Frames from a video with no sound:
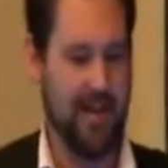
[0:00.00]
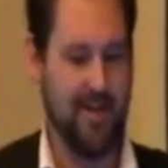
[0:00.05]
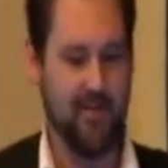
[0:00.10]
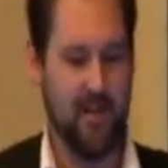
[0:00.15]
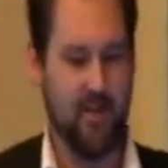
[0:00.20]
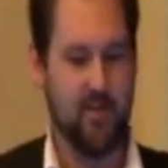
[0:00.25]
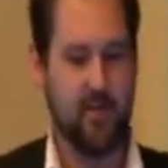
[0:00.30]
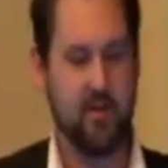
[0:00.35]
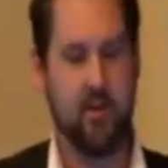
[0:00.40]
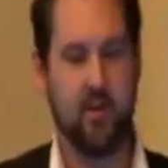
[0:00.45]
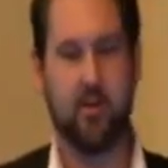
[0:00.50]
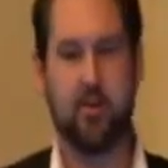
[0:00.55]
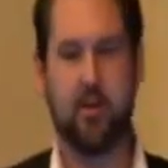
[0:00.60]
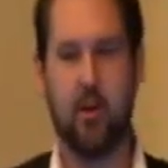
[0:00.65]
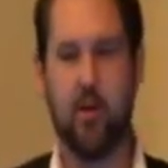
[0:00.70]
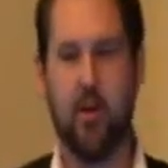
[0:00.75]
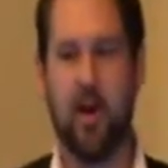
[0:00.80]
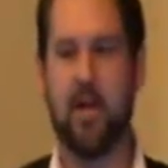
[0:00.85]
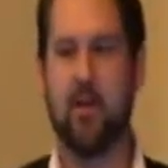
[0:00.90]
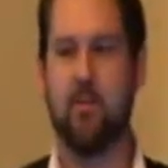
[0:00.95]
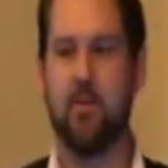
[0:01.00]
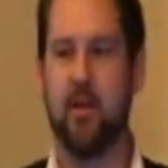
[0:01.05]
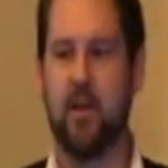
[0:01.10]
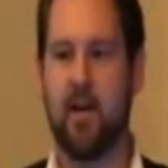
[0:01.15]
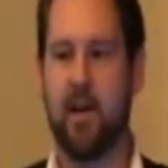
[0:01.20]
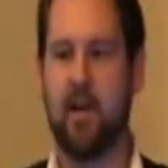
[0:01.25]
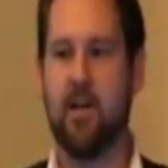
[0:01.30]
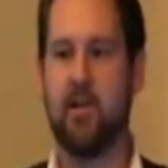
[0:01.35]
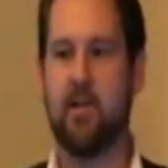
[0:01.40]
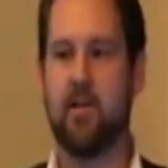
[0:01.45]
And even if it's not two-way
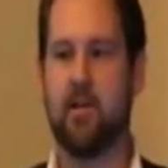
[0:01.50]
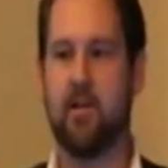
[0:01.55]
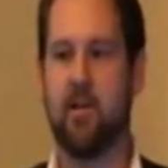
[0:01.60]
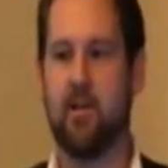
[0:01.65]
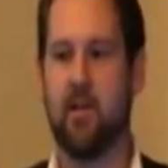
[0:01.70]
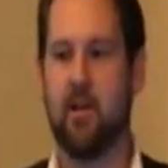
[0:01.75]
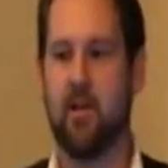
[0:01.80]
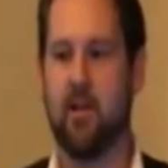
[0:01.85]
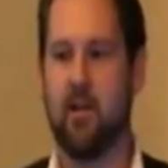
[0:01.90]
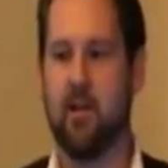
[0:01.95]
communication,